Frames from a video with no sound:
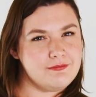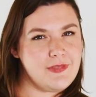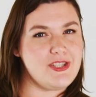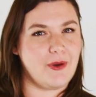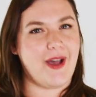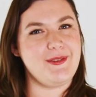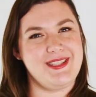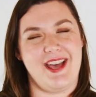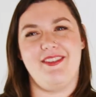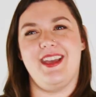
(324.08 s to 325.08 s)
Soho
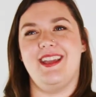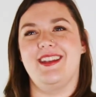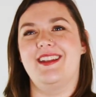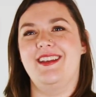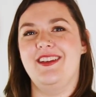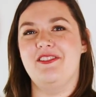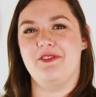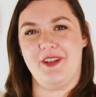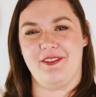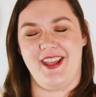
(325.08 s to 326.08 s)
7
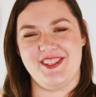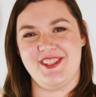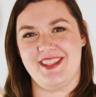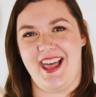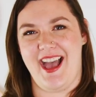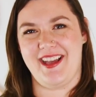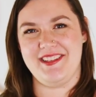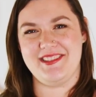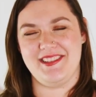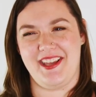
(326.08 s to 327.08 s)
free range
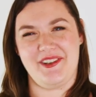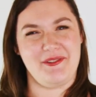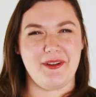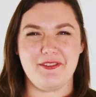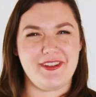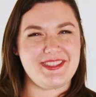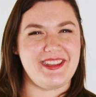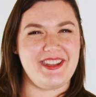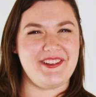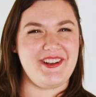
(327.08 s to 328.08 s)
slacks. I don't remember if I
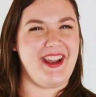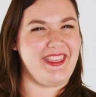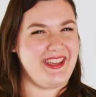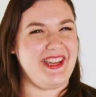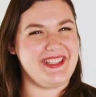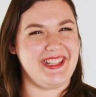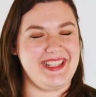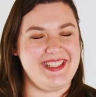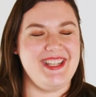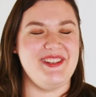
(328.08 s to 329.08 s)
said that or not. I think I
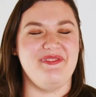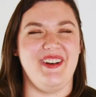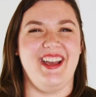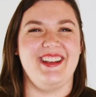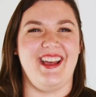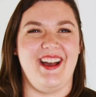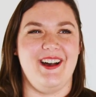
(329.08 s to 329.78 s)
didn't, but